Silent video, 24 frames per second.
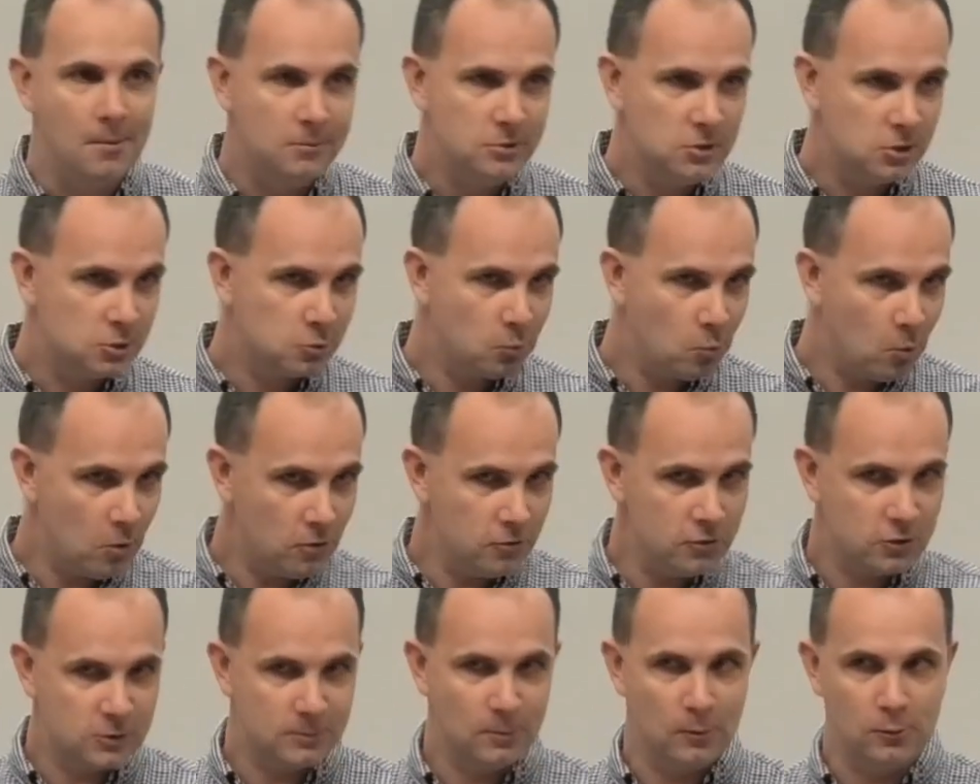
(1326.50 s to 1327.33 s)
Just
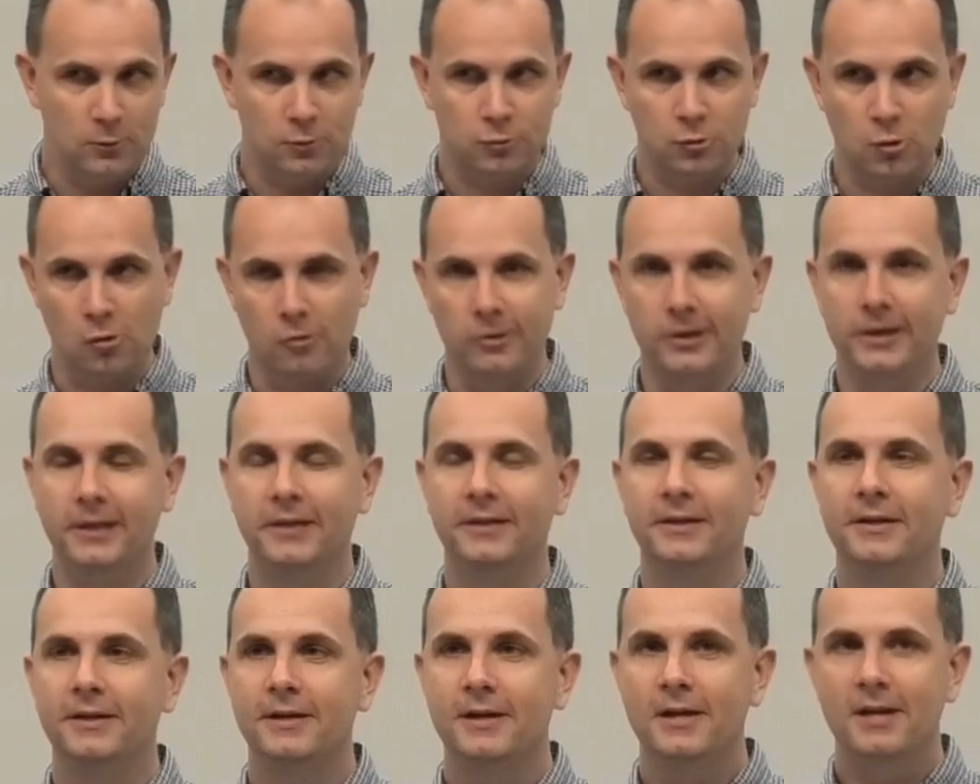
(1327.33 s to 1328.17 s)
one small story
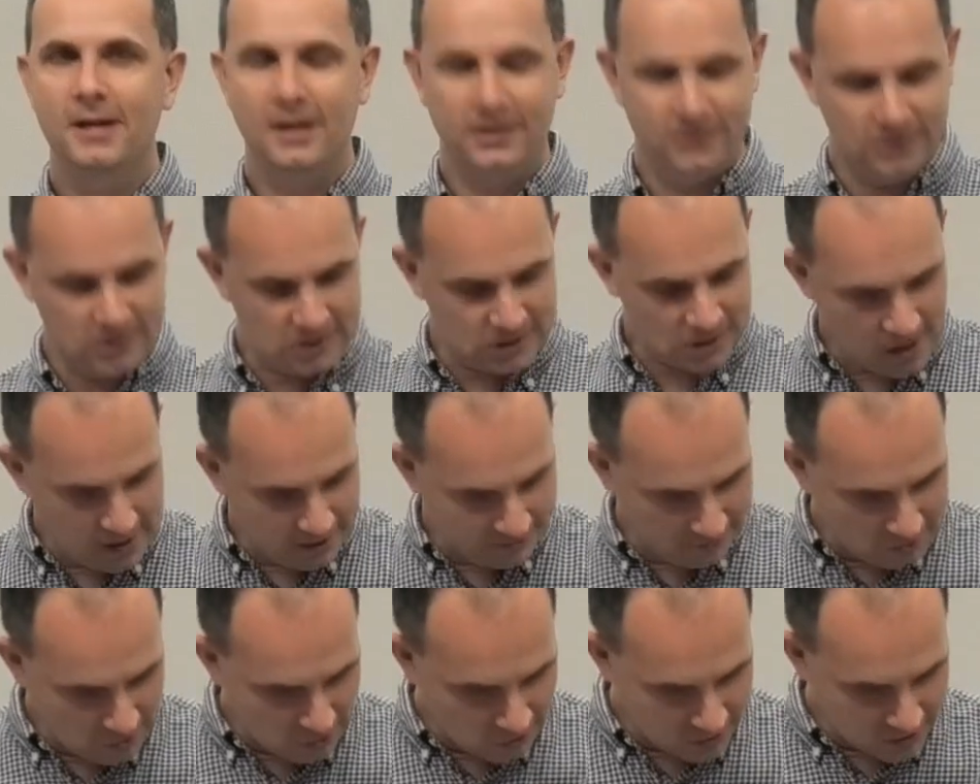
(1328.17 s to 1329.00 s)
as a sign
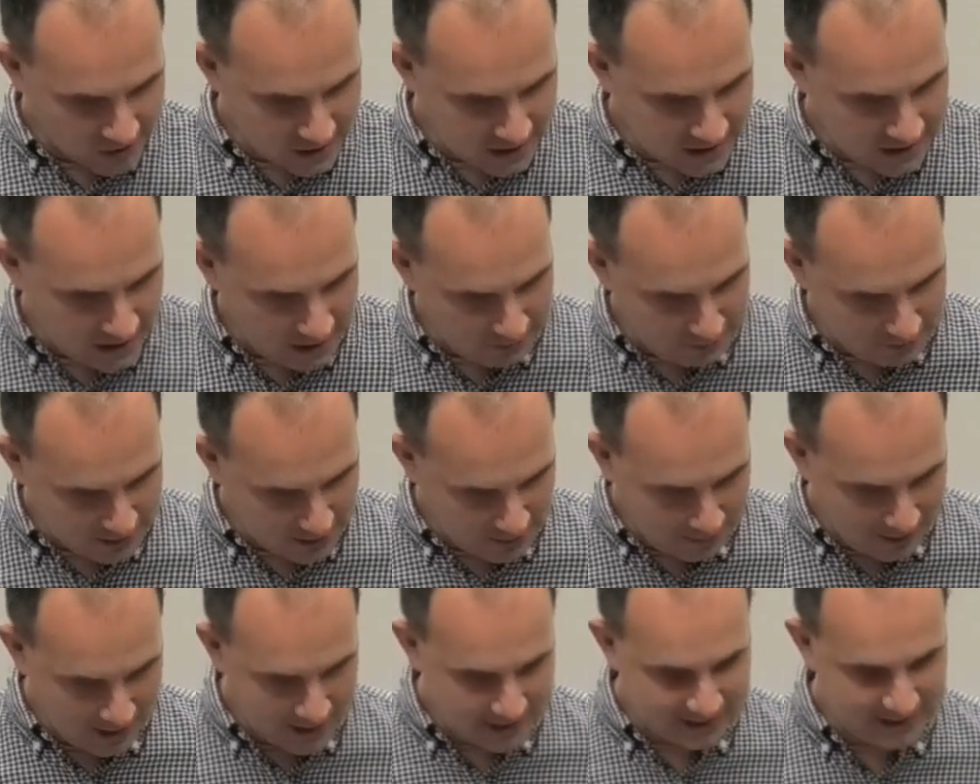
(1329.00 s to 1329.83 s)
of God continuing to
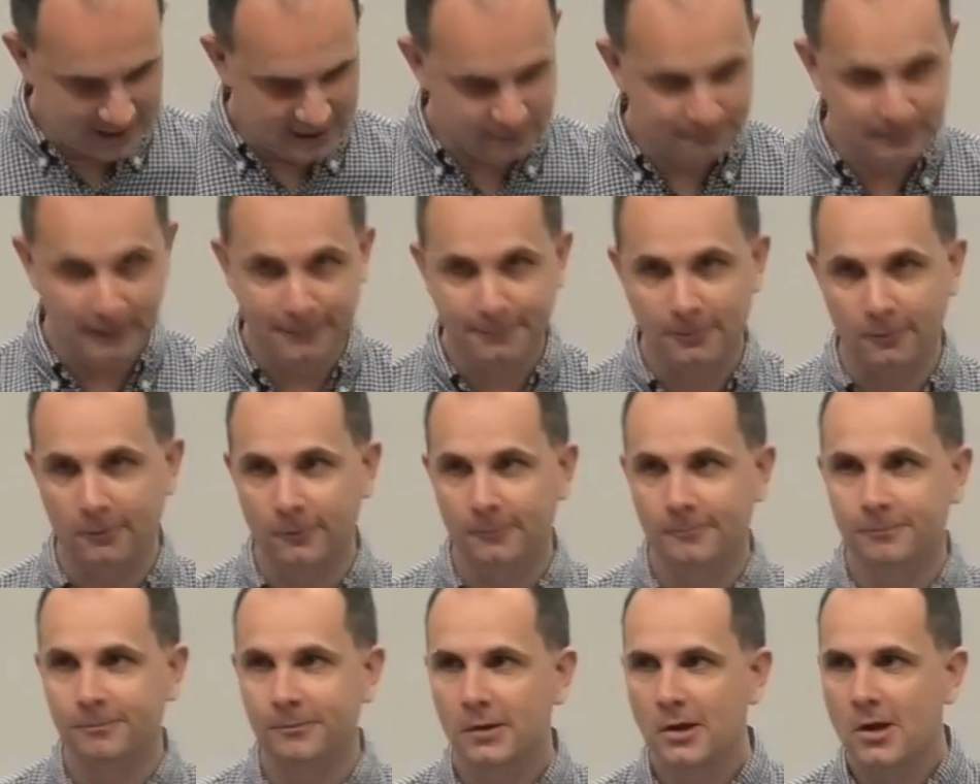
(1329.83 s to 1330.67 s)
bless his
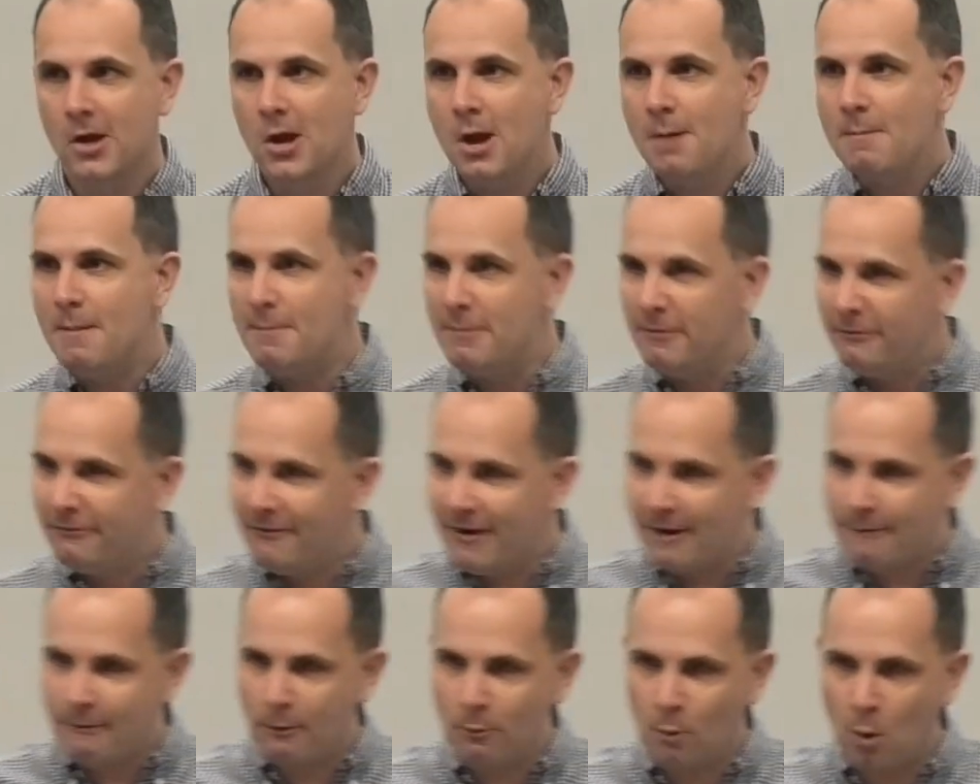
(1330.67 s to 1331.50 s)
people. Remember
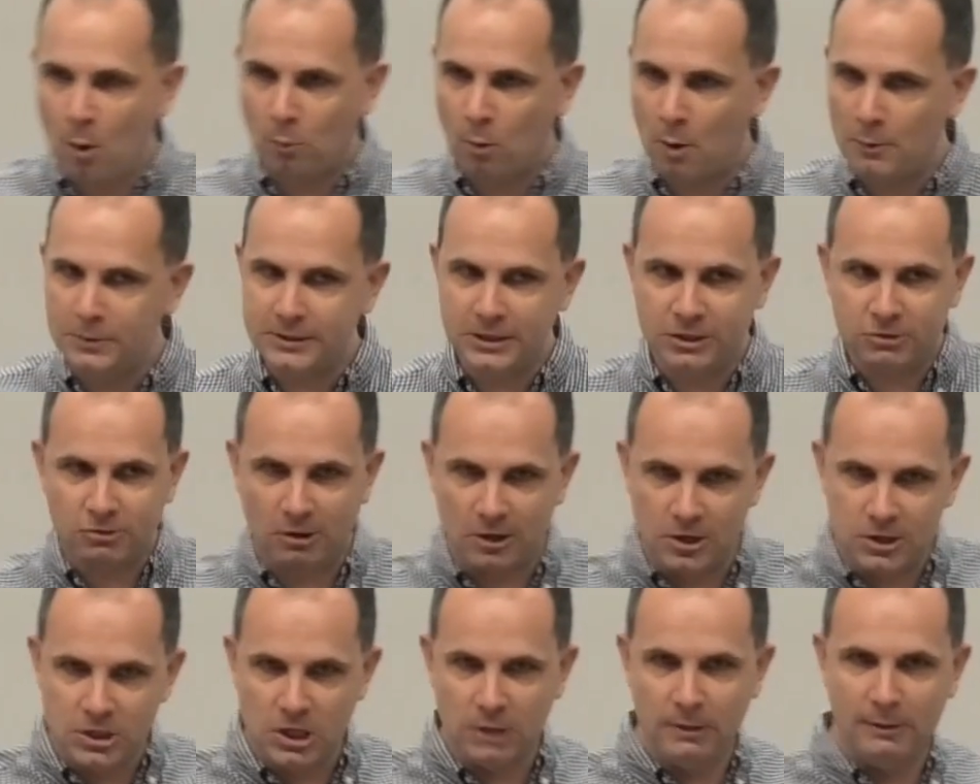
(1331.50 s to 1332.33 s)
Pharaoh, what was he trying
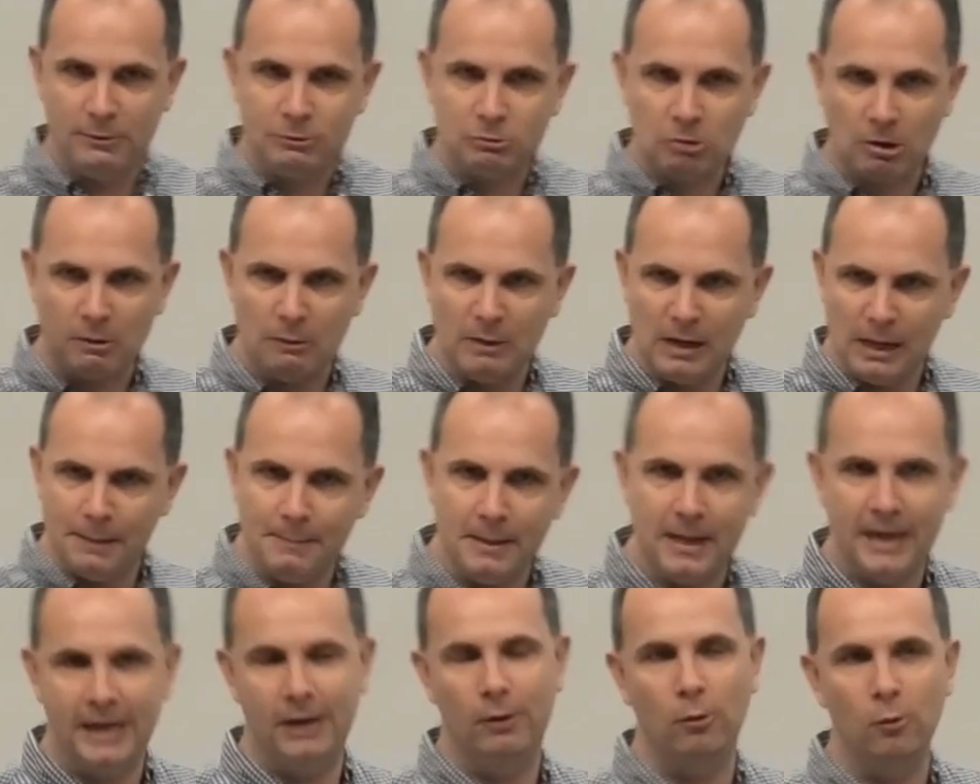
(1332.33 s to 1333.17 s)
to do? He was trying to
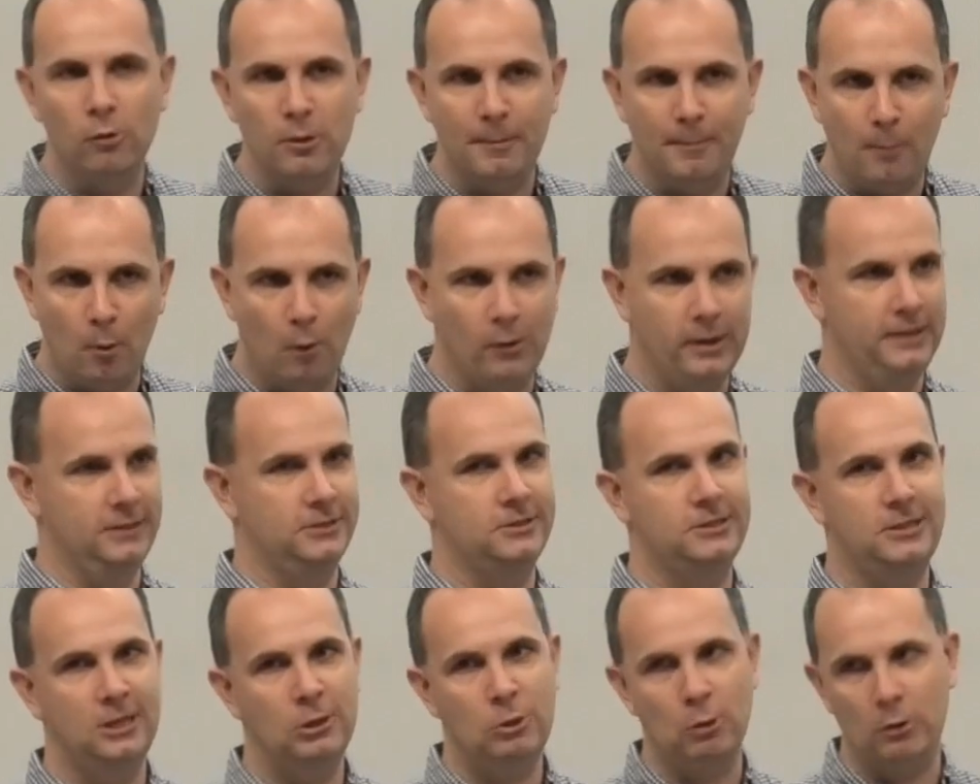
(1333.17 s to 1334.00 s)
eliminate all the
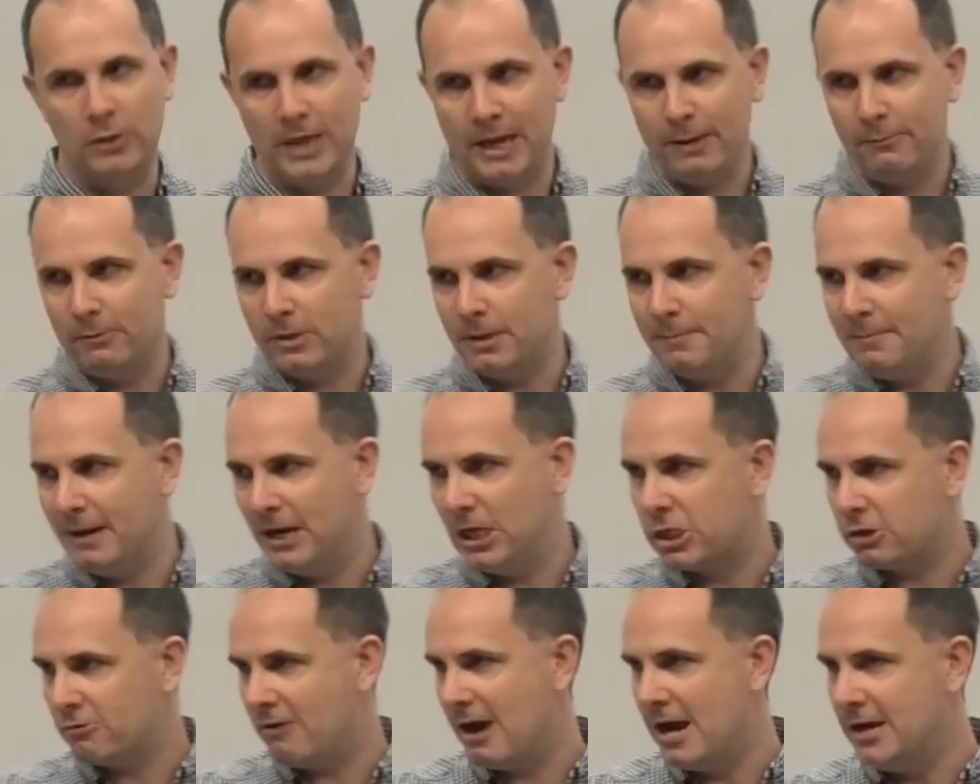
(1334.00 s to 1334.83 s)
boys. He thought they were the main
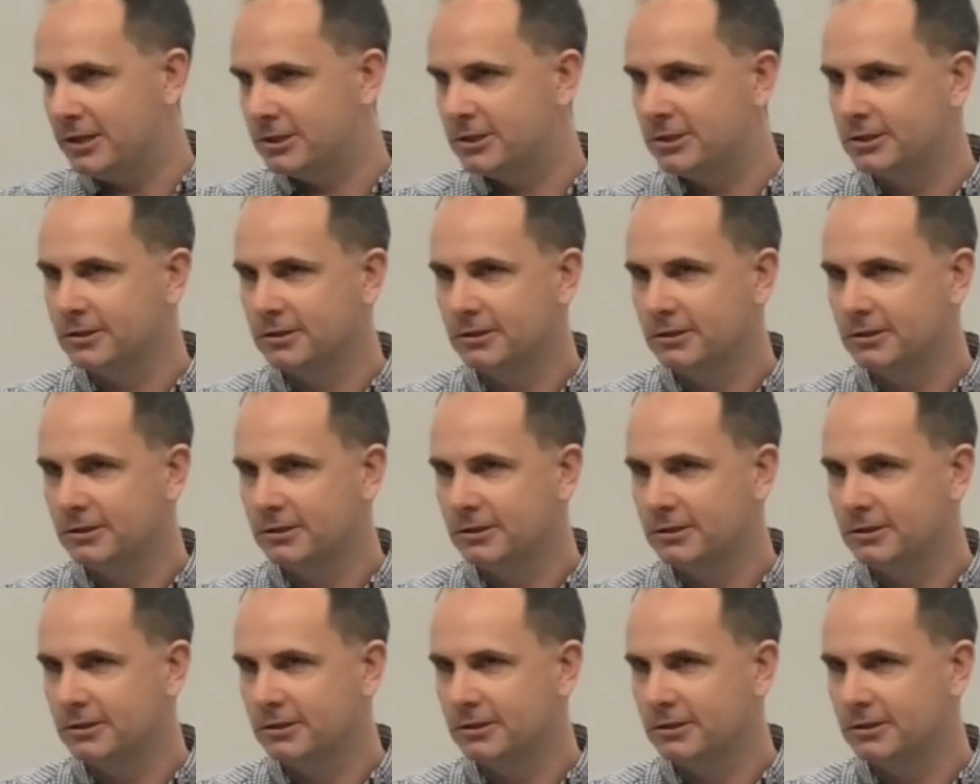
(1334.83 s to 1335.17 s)
threat.